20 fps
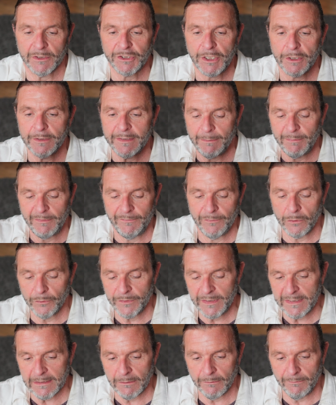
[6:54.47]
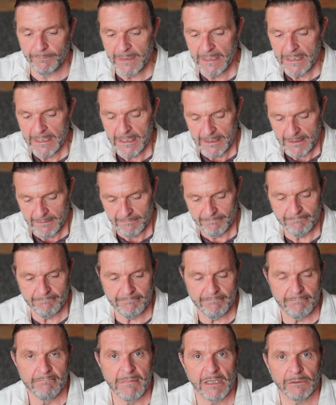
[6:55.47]
I showed you that before, this little
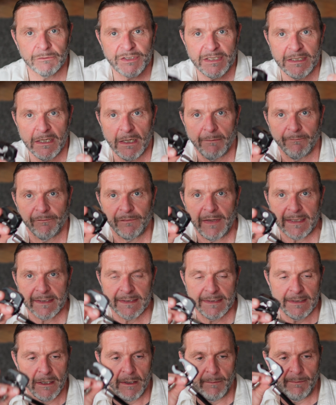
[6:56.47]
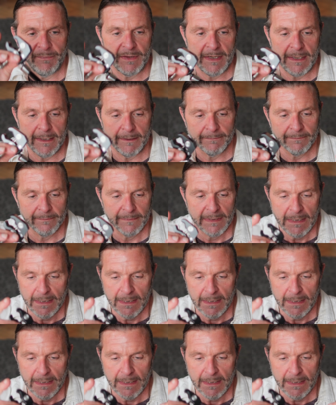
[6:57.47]
multi-arm, flexi-arm thing,